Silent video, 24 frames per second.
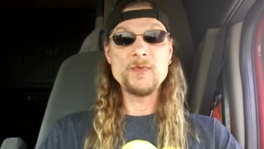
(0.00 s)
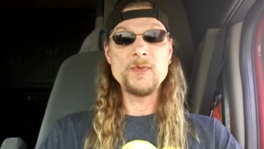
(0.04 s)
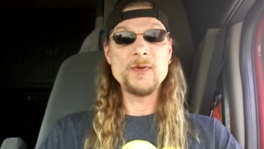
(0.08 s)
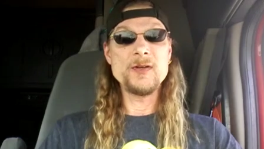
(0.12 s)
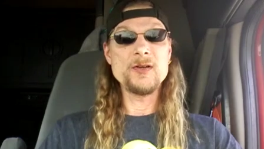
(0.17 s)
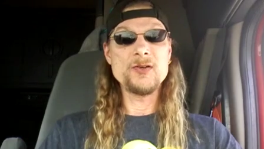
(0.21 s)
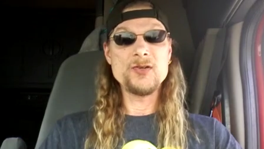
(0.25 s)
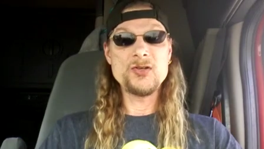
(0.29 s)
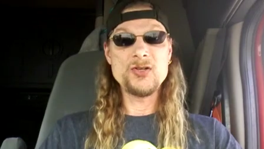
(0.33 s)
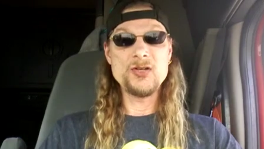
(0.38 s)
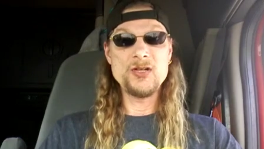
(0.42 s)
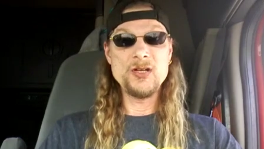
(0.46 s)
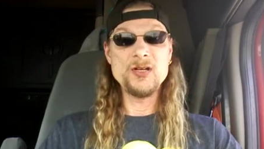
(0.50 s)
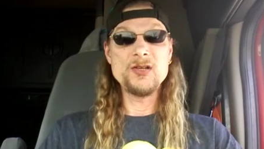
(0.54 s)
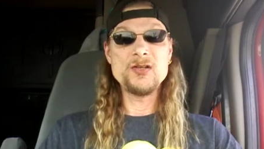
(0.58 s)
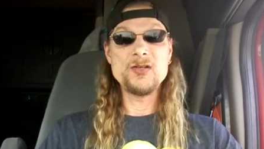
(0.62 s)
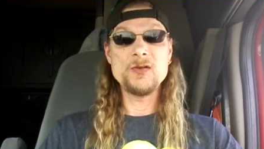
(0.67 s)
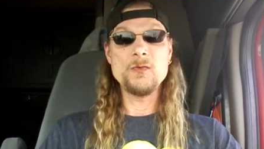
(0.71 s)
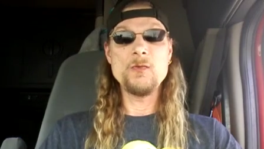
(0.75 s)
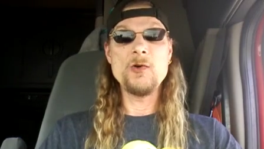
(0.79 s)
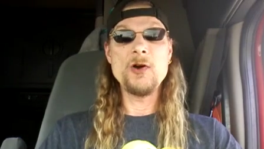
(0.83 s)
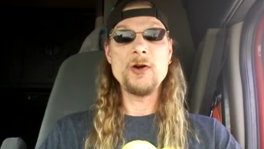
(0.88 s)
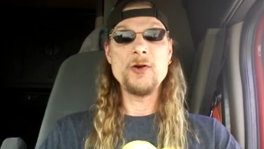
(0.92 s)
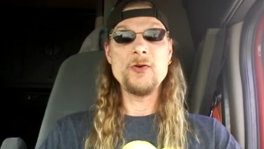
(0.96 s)
because she's
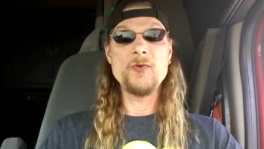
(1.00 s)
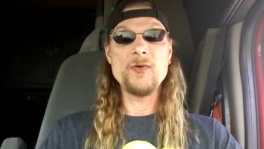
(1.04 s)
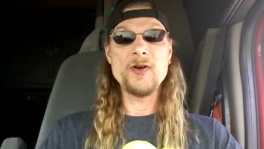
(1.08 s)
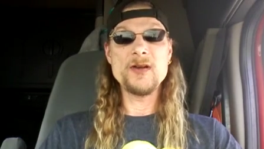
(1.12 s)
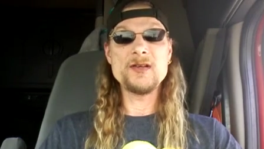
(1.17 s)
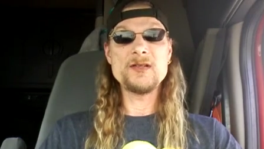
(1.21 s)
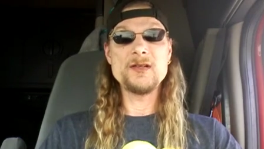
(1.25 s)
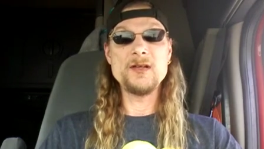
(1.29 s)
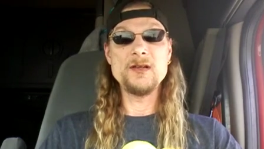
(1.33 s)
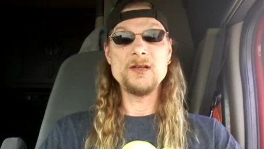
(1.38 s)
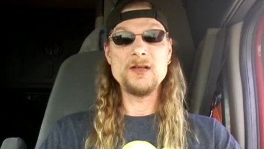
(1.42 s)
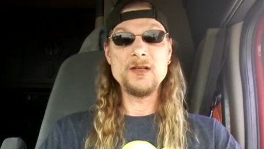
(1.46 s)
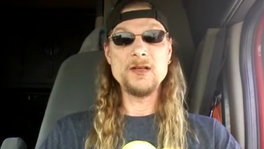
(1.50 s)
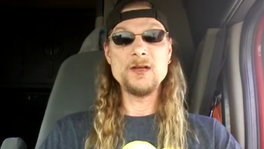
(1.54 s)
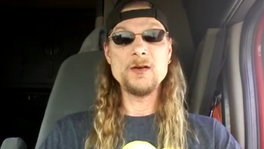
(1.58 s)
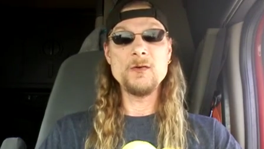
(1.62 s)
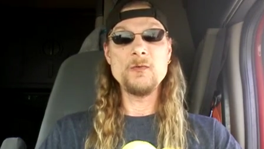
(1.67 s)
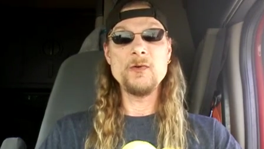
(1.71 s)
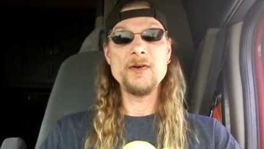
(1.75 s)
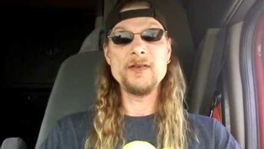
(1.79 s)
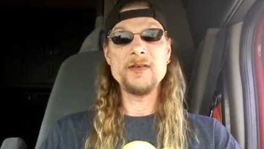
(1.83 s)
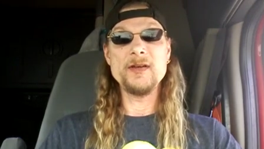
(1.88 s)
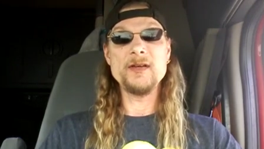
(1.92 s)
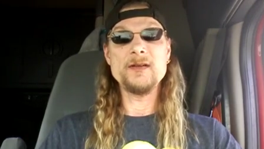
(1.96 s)
the one who has to deal
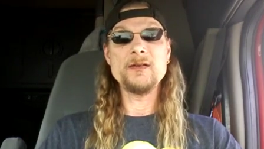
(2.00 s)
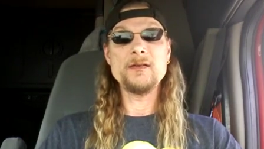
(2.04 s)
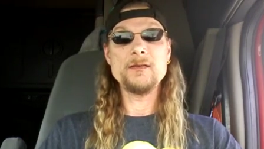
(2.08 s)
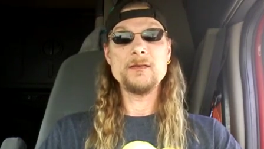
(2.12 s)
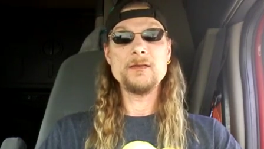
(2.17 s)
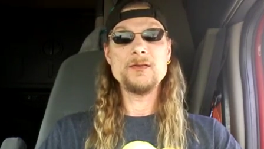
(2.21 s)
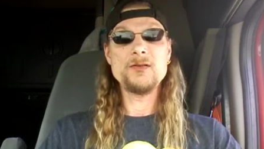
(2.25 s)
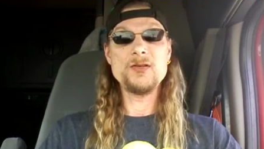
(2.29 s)
with it.